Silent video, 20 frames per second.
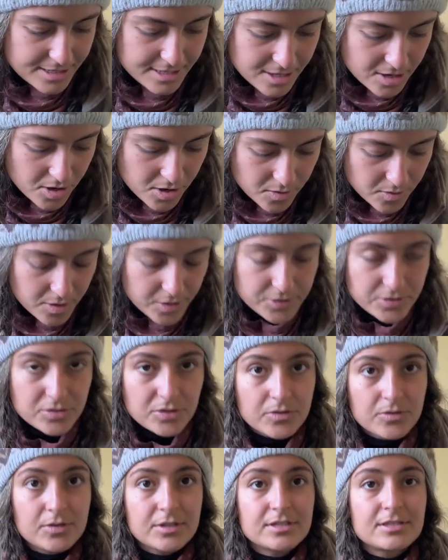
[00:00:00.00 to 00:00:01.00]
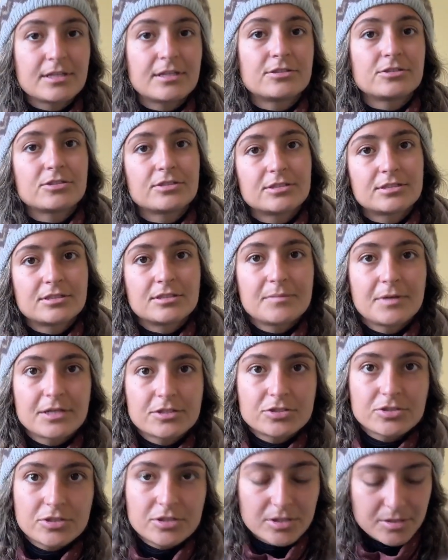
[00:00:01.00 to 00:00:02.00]
Oh, also essential is to make
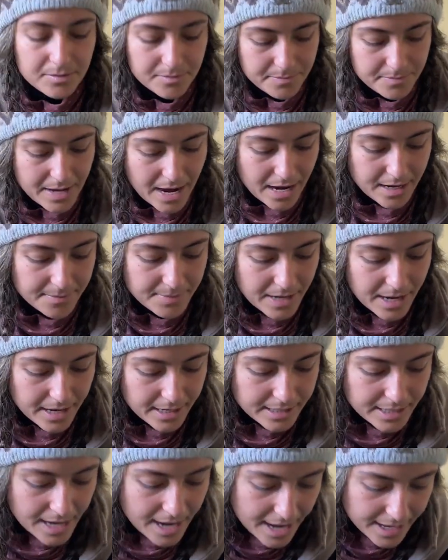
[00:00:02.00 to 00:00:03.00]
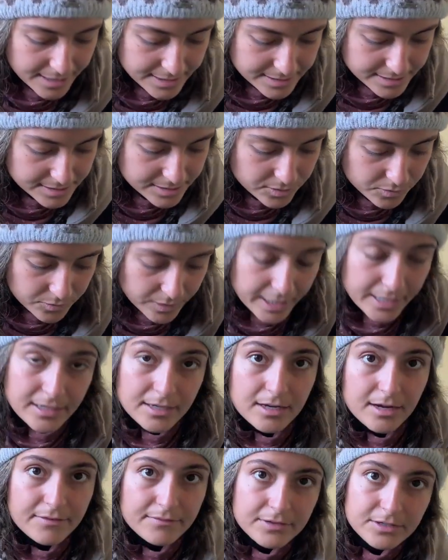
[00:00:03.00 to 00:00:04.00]
sure your backpack has the rain
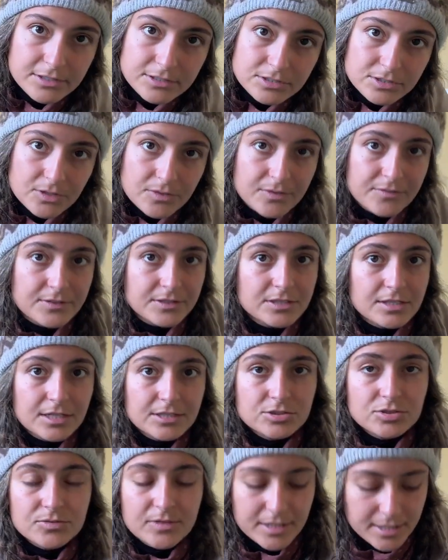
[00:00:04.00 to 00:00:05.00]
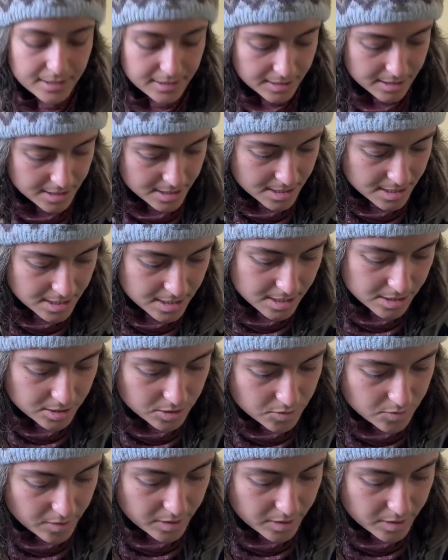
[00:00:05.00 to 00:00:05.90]
cover, so if it does rain, you are